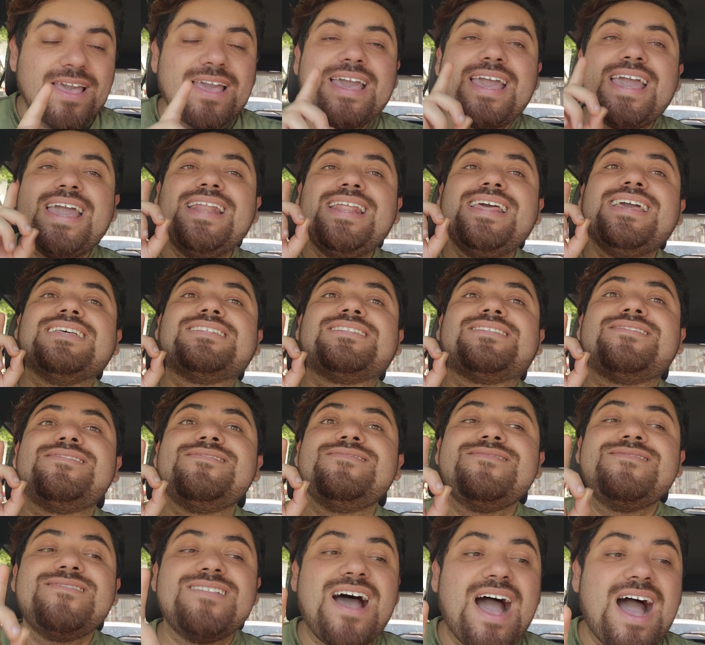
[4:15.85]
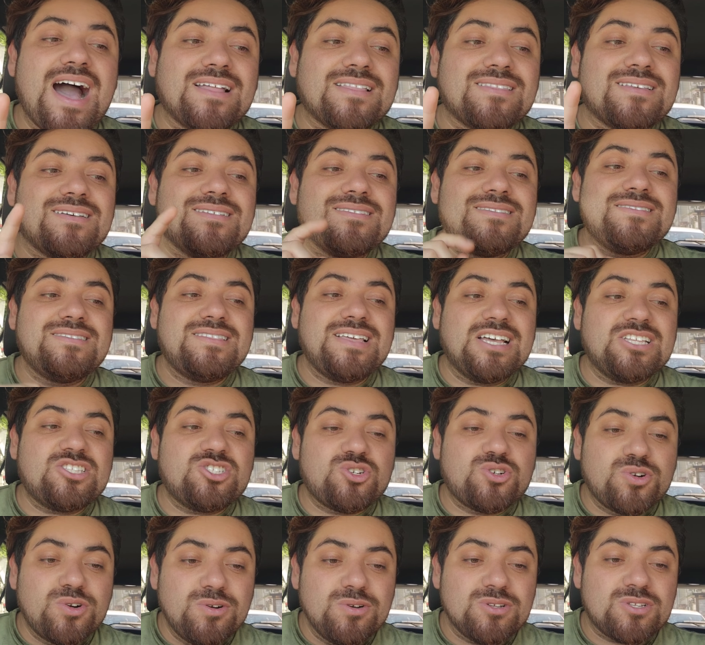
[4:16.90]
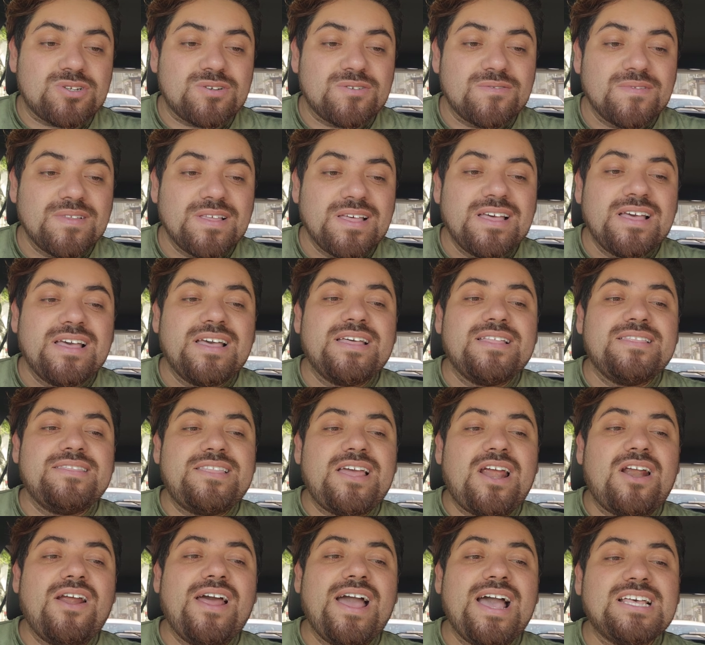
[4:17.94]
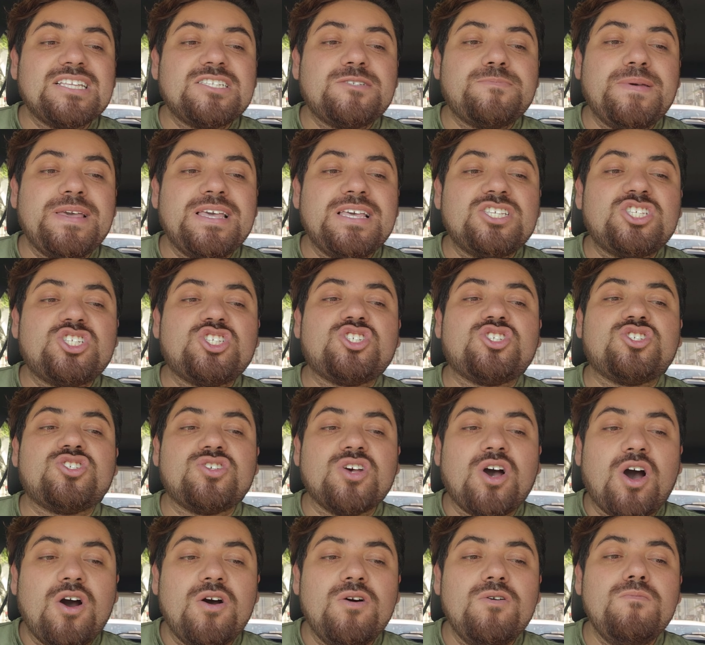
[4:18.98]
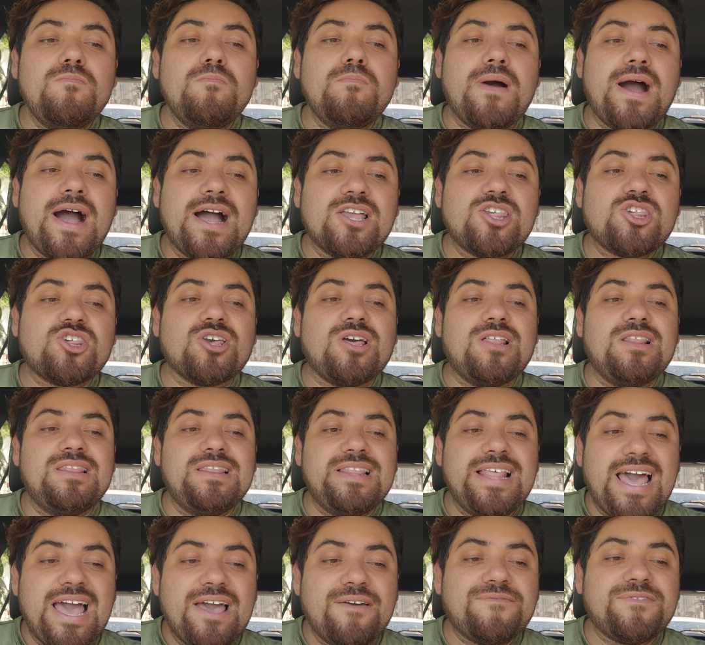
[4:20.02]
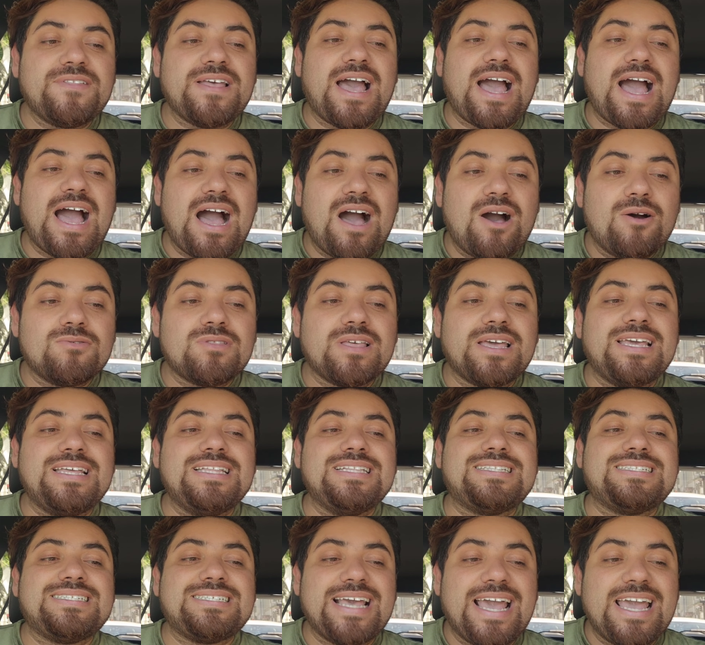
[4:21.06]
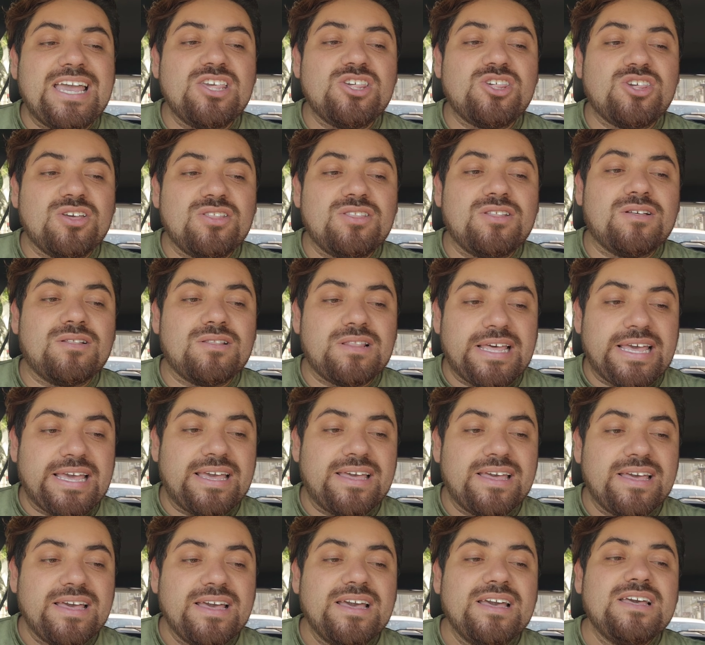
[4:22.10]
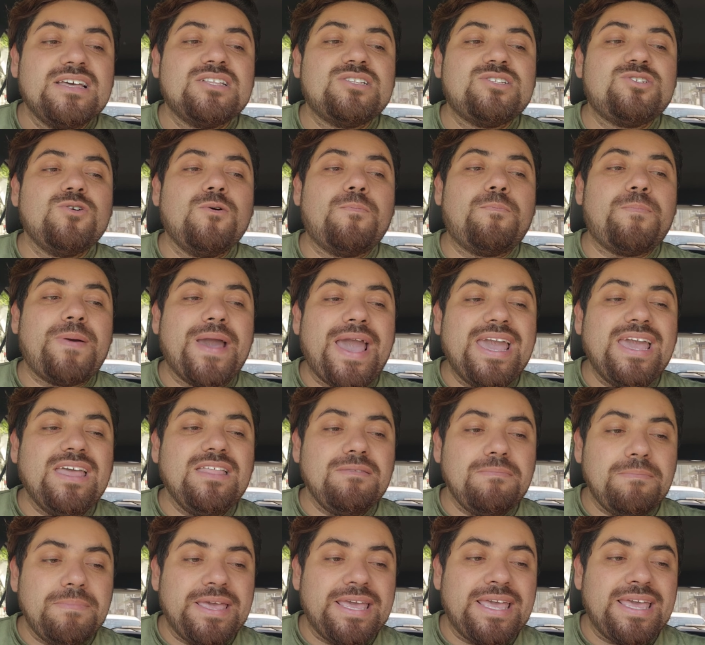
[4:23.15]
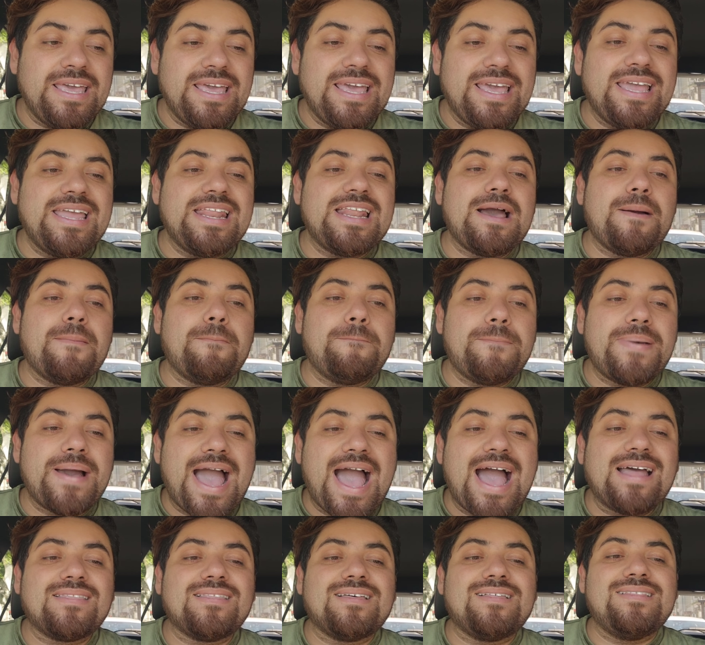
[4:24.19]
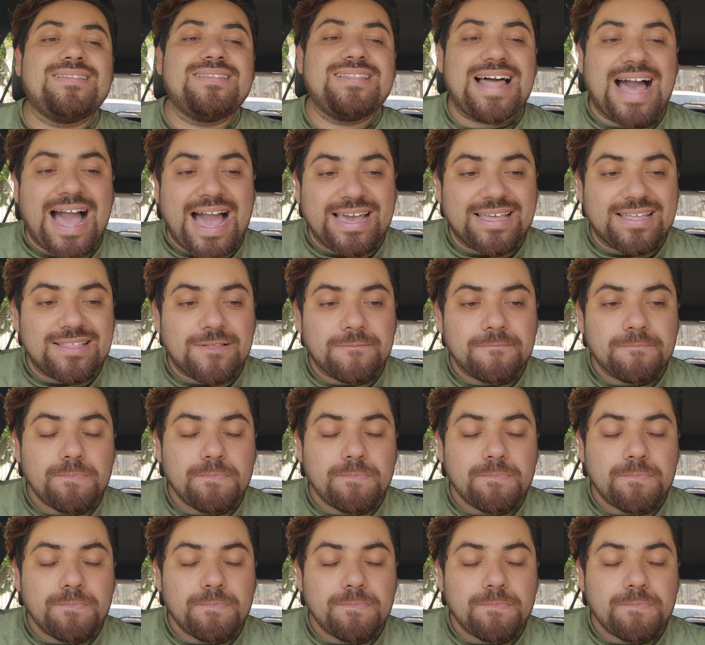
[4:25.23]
It is not the truth. There has been so much left out intentionally to paint me in a bad light.